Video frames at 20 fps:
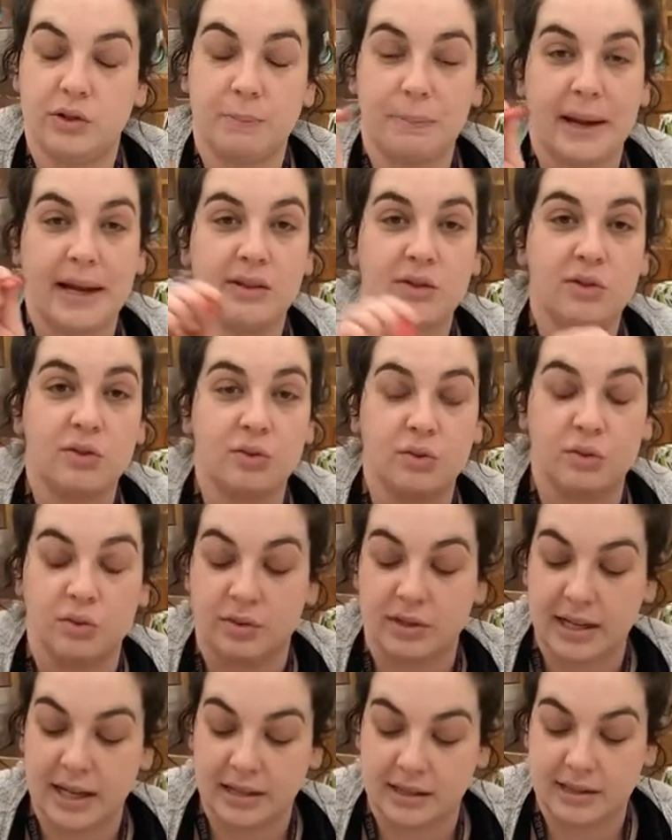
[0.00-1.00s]
pencils
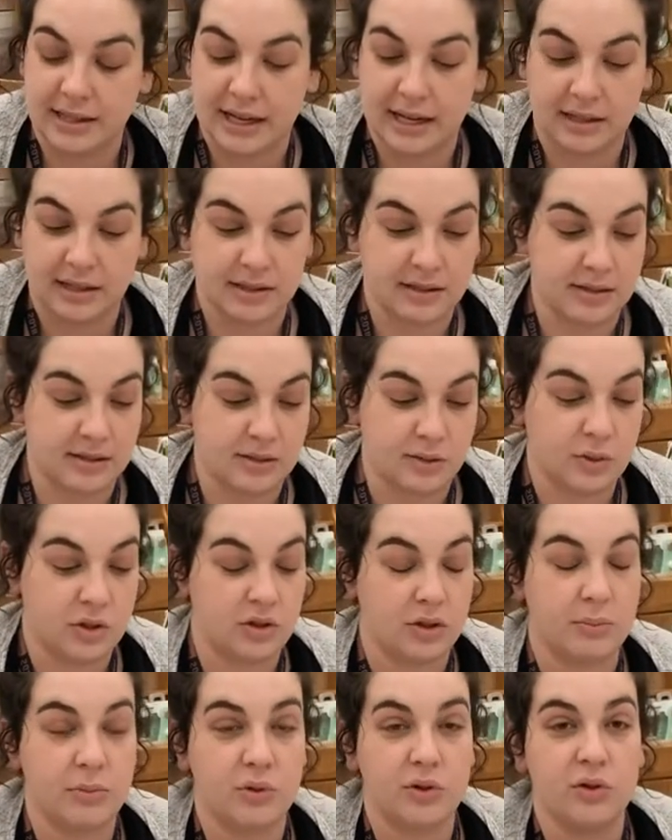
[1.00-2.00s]
and textures,
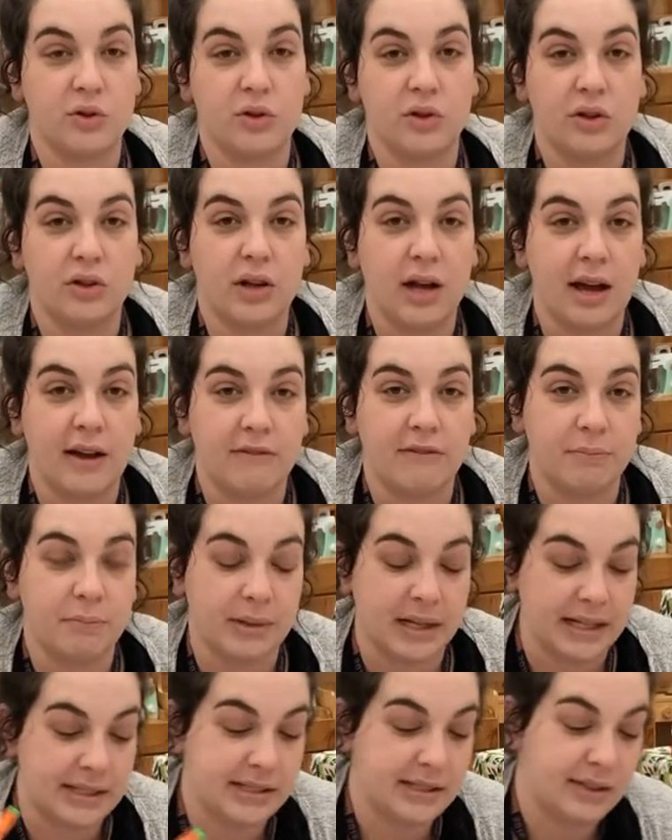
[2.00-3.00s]
which I'm sure you have
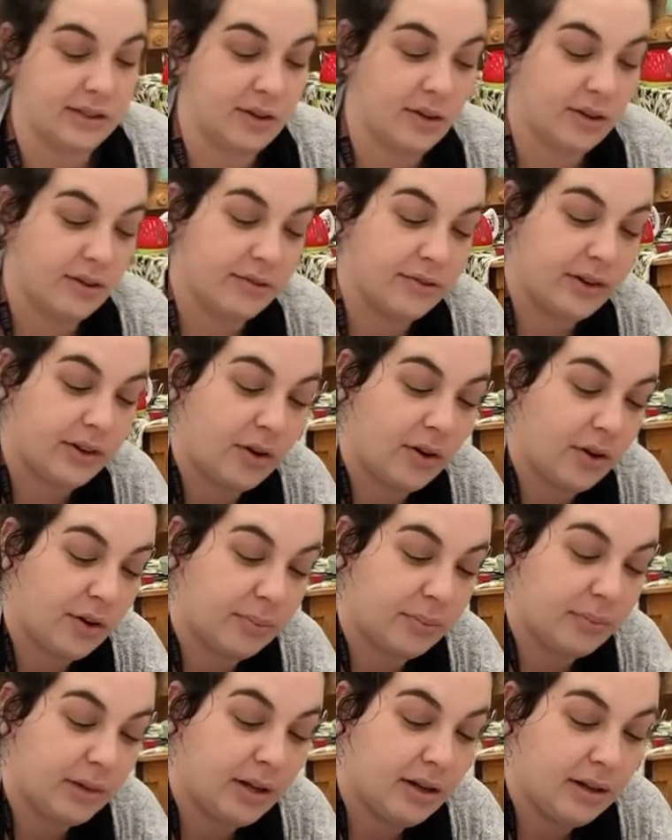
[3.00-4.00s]
plenty of at home.